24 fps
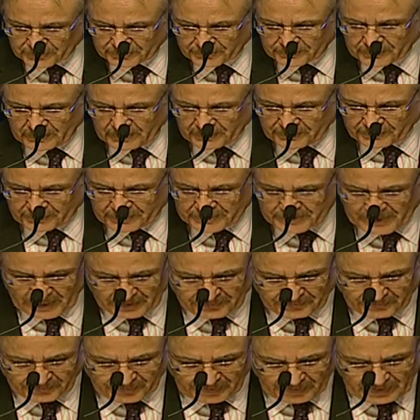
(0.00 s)

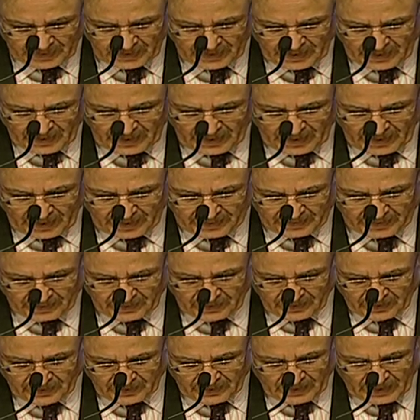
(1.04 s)
trajectory and, a, uh,
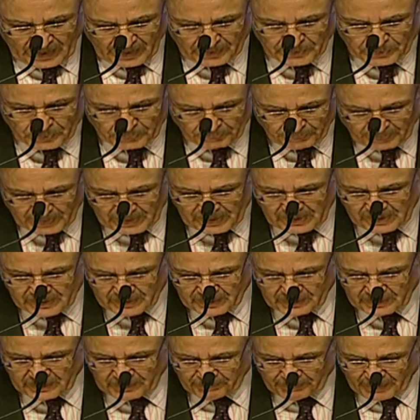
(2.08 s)
and to build
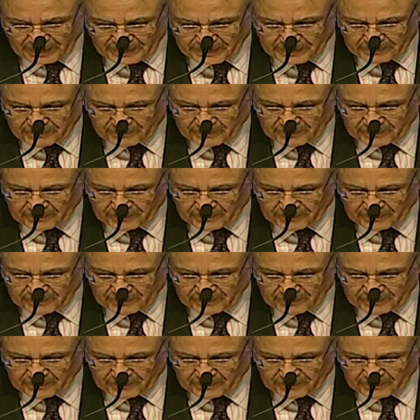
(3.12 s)
competitive,